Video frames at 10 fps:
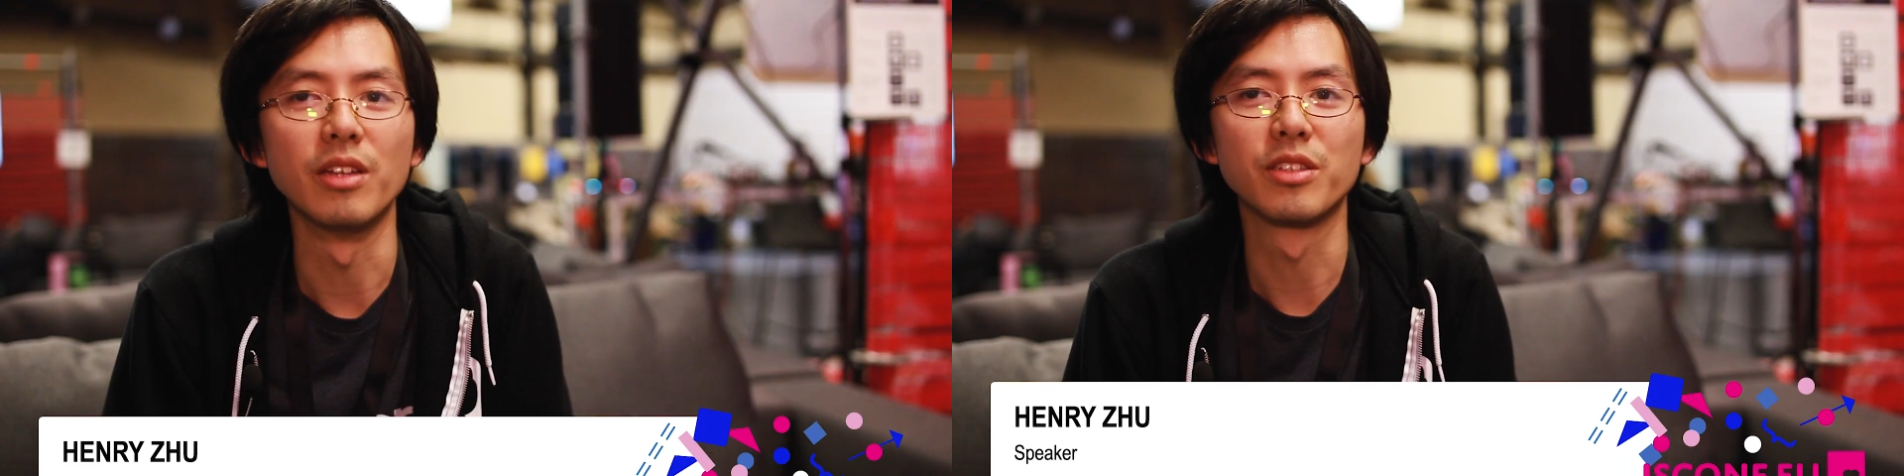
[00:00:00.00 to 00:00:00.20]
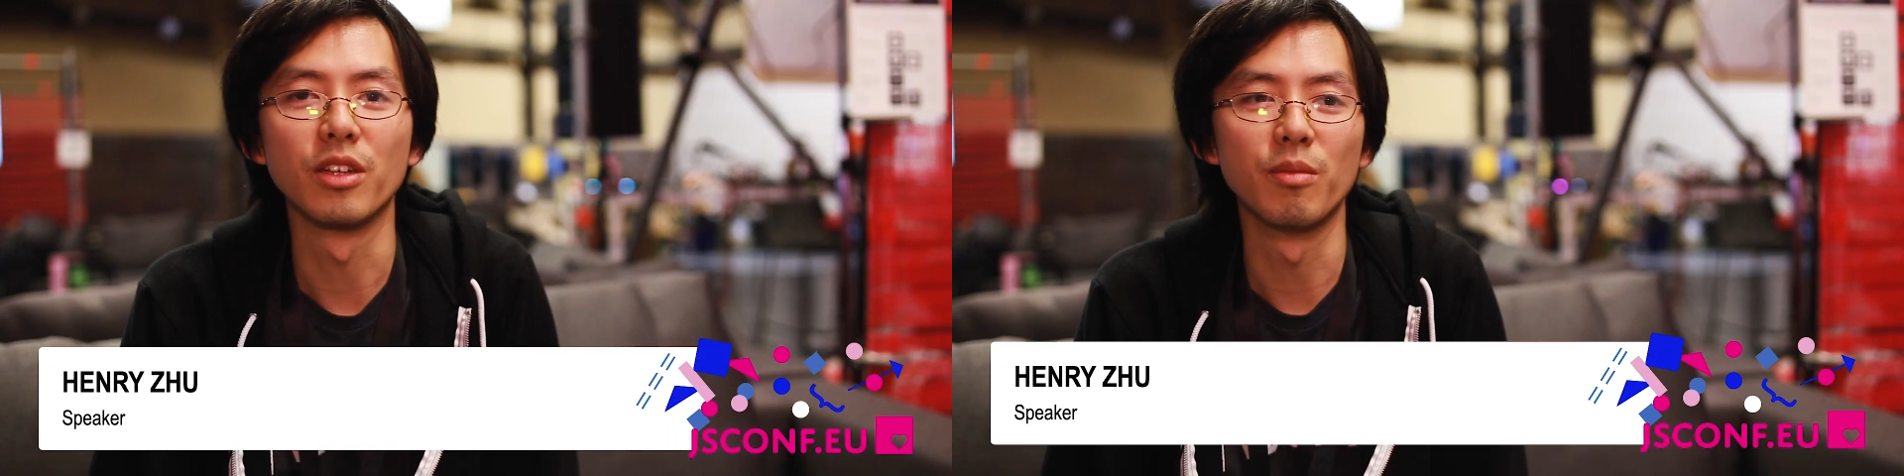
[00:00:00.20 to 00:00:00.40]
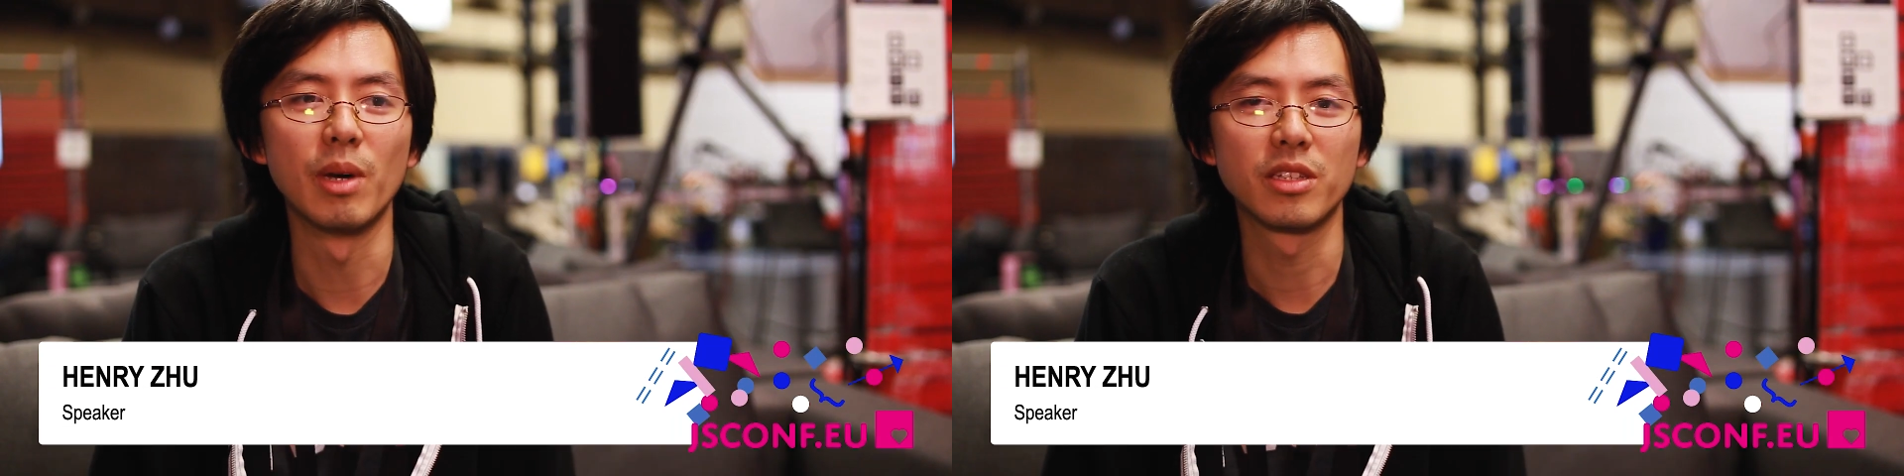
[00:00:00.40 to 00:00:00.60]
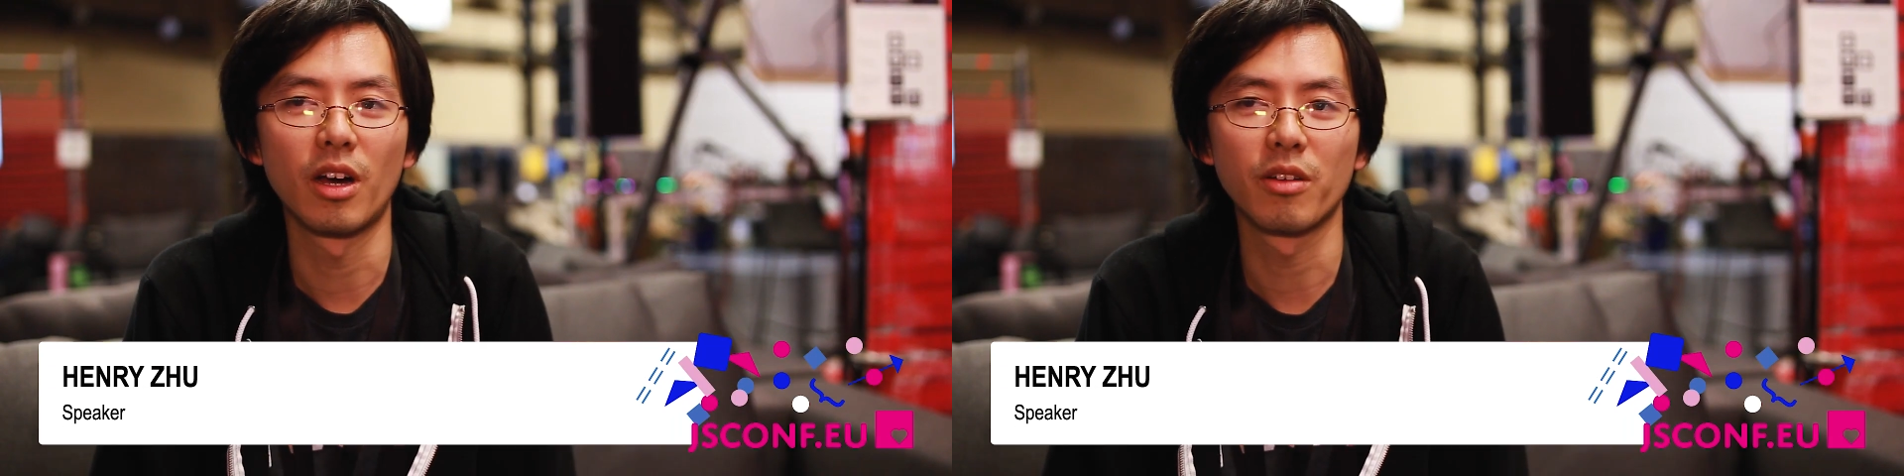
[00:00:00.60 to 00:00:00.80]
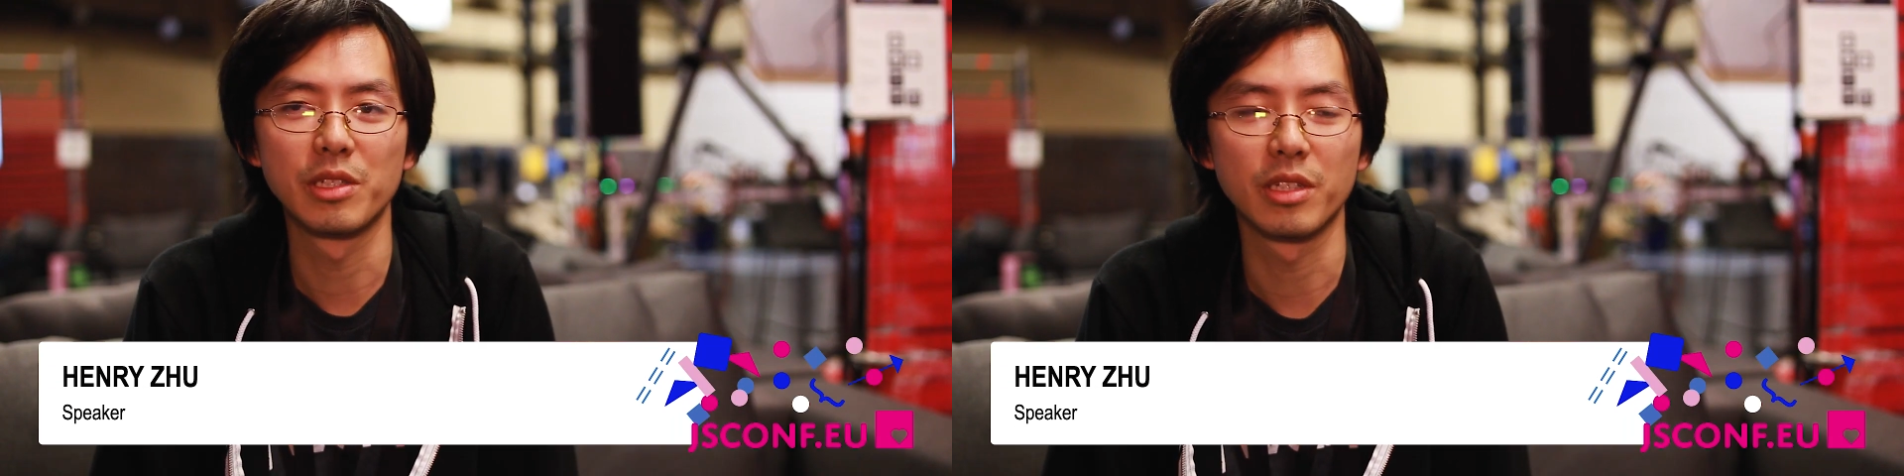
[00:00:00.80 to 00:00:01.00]
So my
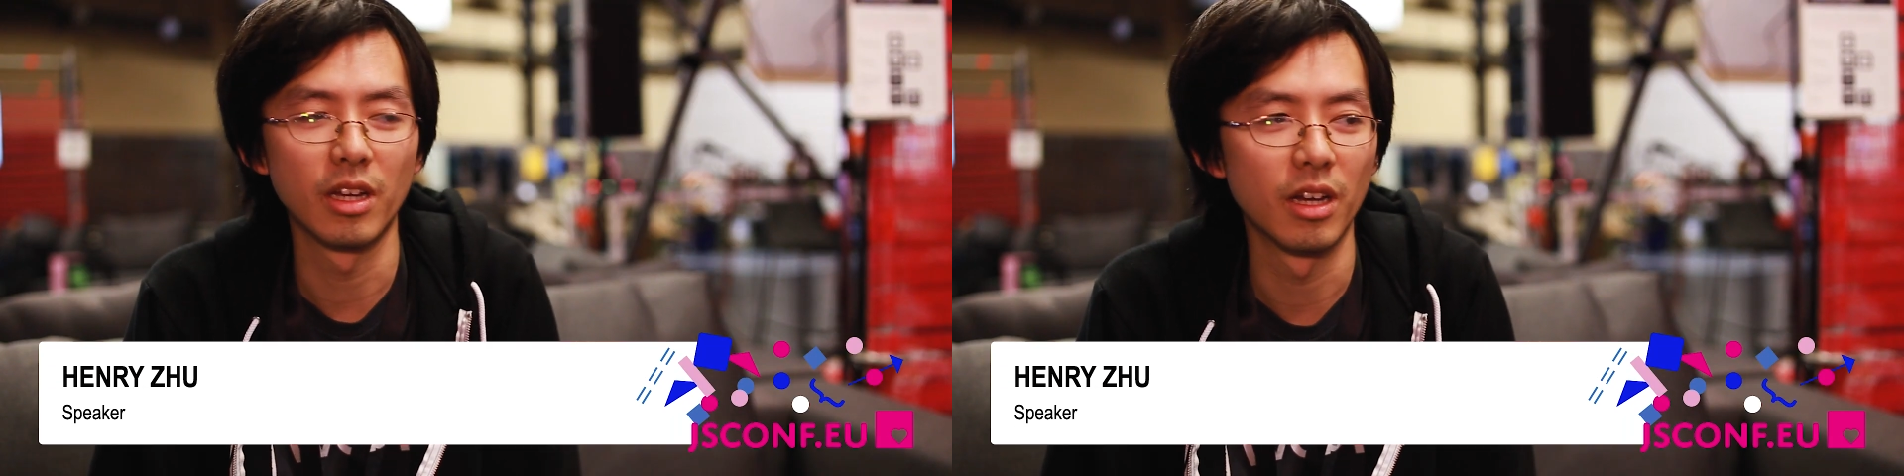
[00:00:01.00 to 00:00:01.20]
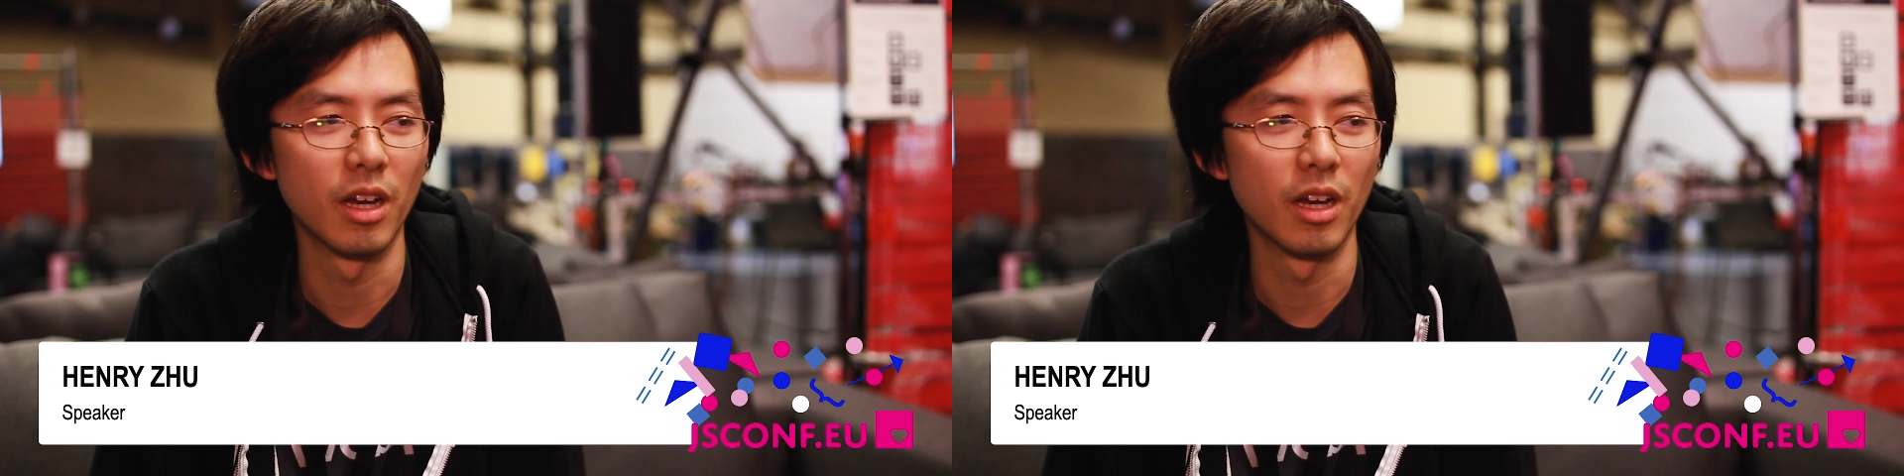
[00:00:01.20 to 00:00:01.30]
talk was uh,